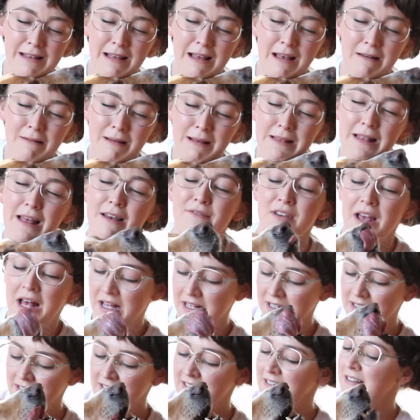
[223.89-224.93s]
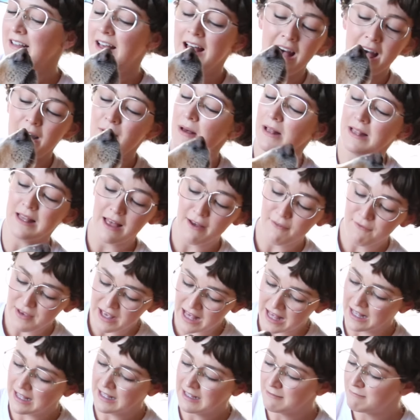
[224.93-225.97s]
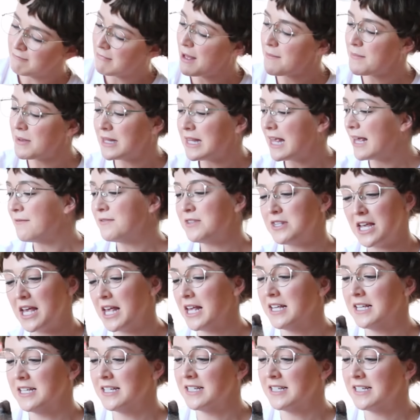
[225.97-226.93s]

Oh, I love ya. Oh, I love ya. Mama loves ya.